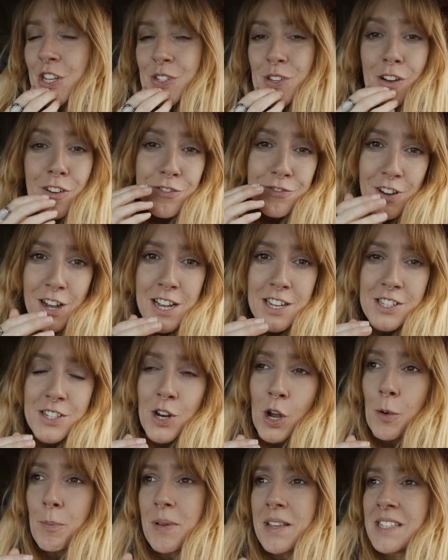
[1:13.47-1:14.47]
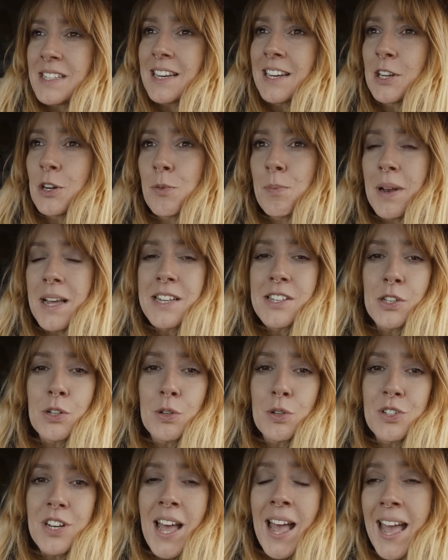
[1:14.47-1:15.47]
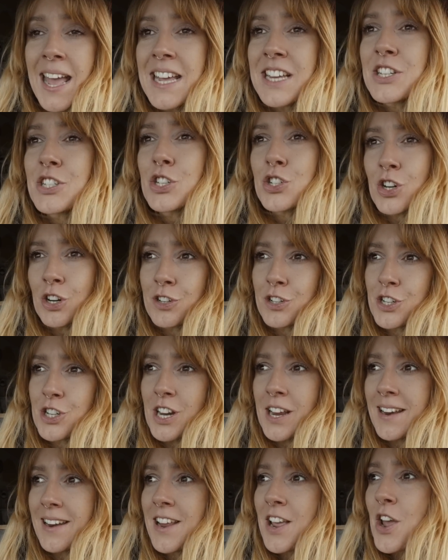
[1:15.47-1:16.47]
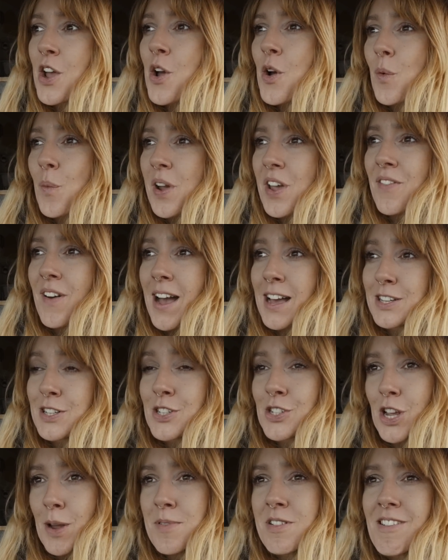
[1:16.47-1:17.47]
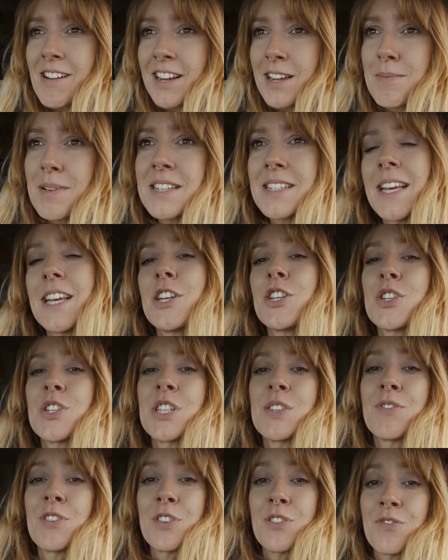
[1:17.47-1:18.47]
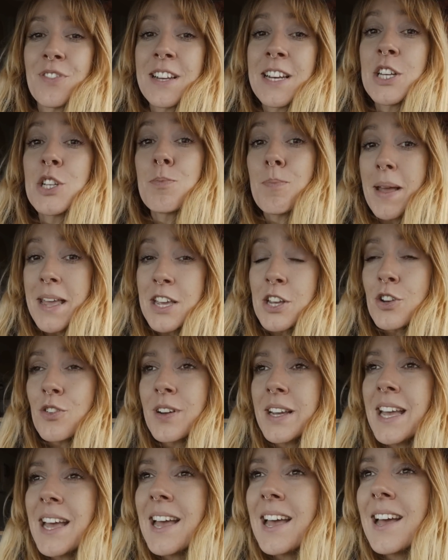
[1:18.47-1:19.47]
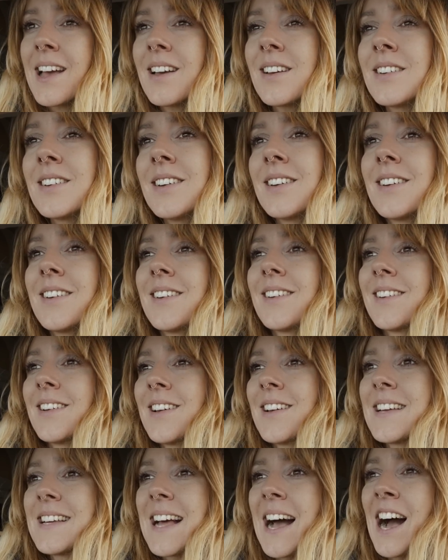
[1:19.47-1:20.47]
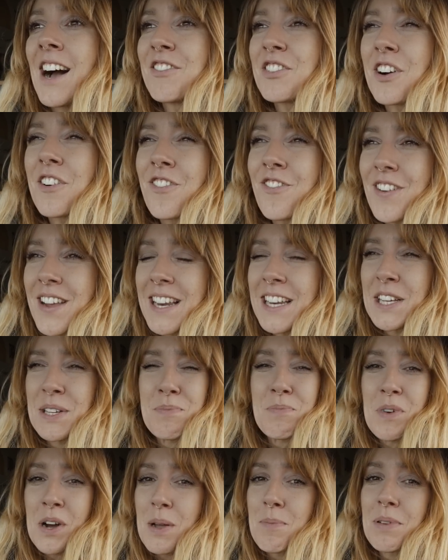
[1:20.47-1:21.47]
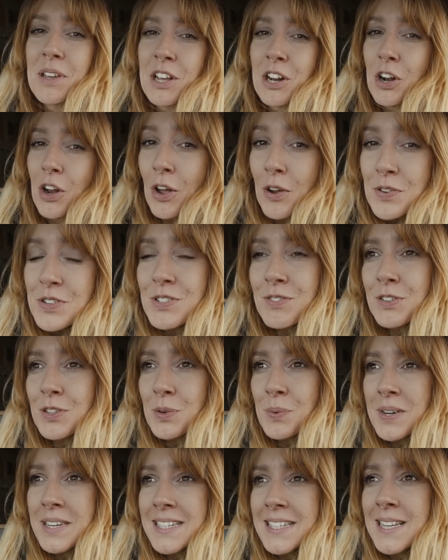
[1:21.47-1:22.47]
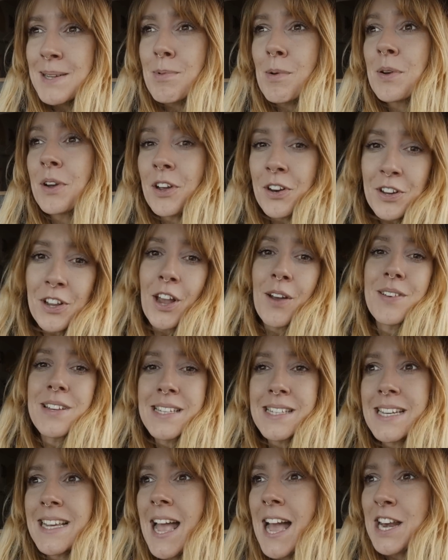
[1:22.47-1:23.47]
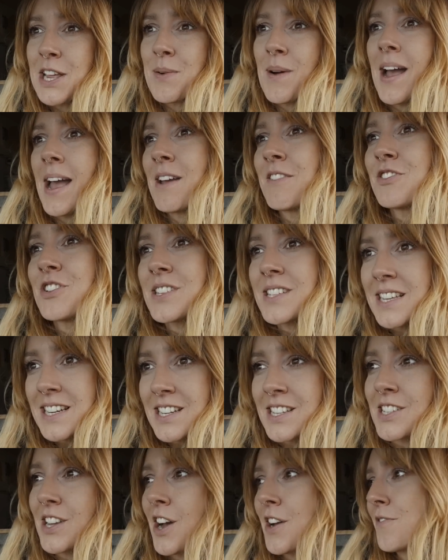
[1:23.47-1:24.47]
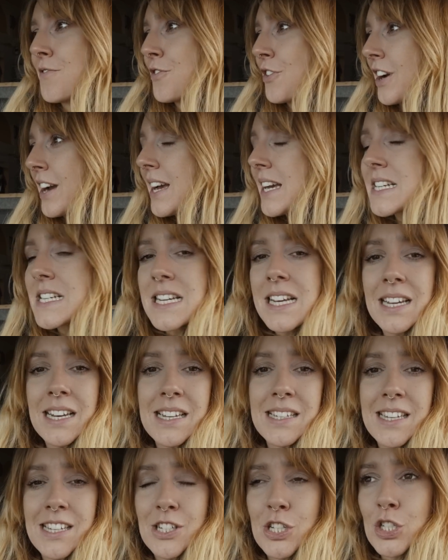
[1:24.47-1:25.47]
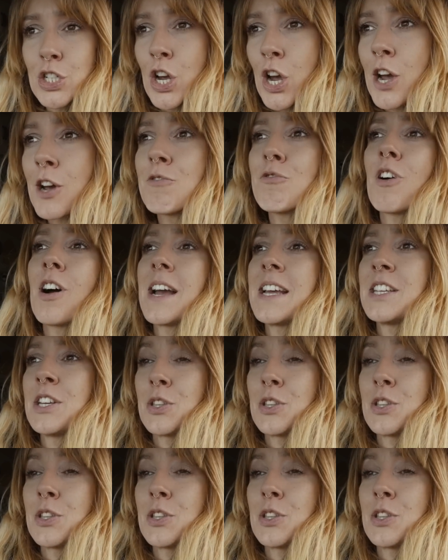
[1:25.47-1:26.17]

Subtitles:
So our first stop is in a little place called Haines Junction. We've had so many recommendations for the village bakery here. I've got a feeling it might be closed for the winter, but we're gonna go and see anyway. We've just seen a sign for it. This is to turn right